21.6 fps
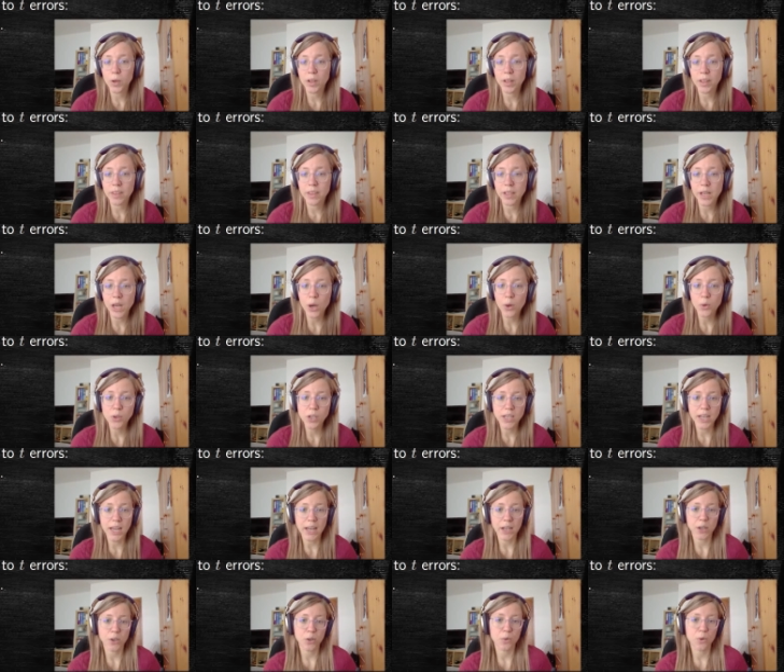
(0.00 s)
the code
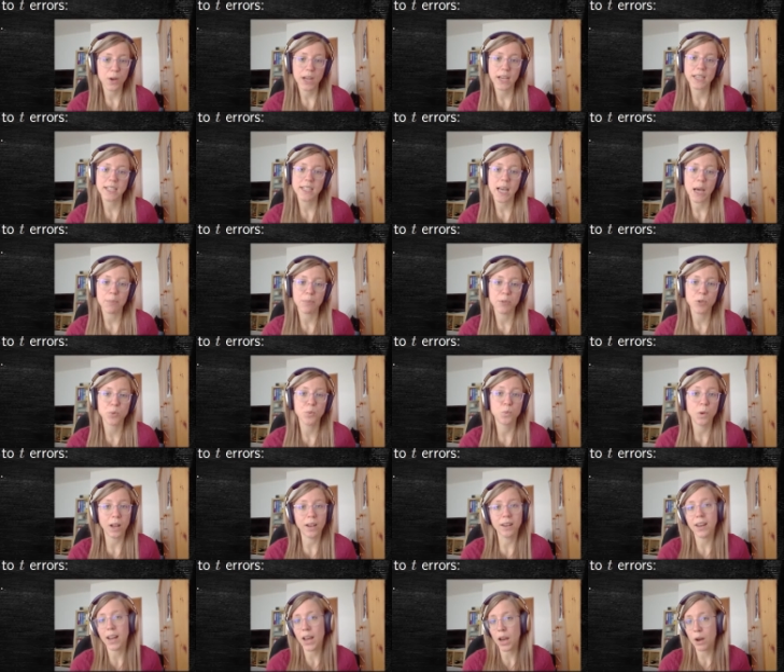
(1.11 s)
can correct up to
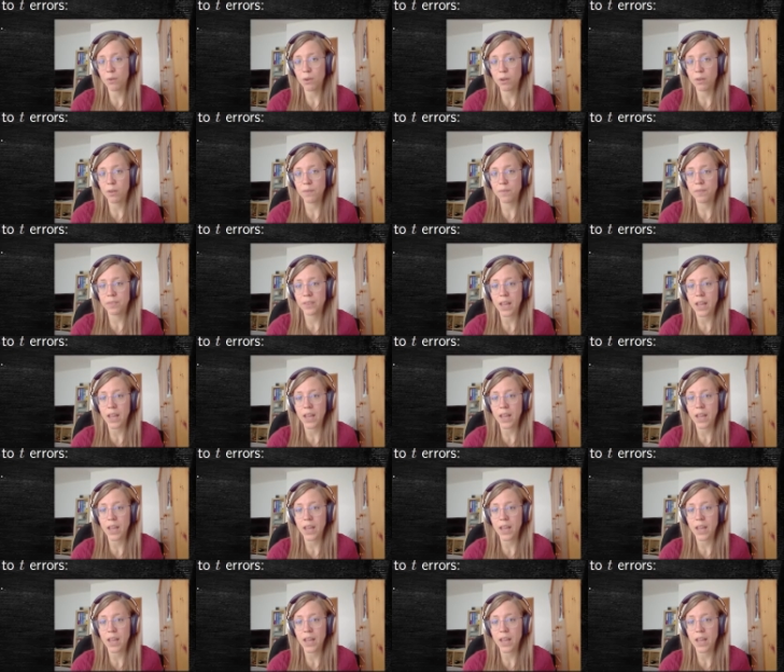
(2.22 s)
1 error,